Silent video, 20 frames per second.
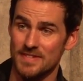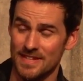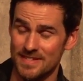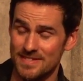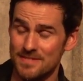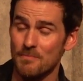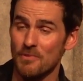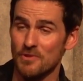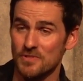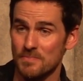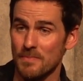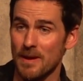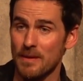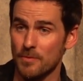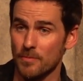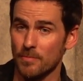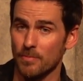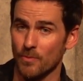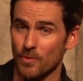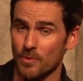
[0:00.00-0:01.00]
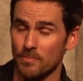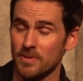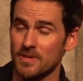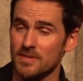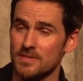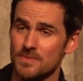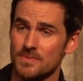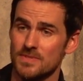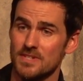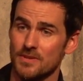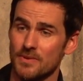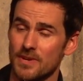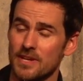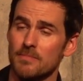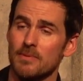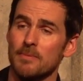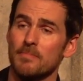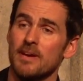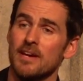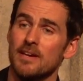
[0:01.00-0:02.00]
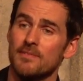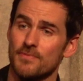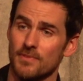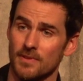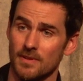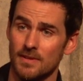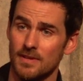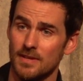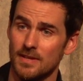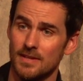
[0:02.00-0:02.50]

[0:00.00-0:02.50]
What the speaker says: That's the most memorable one because it's incredibly painful.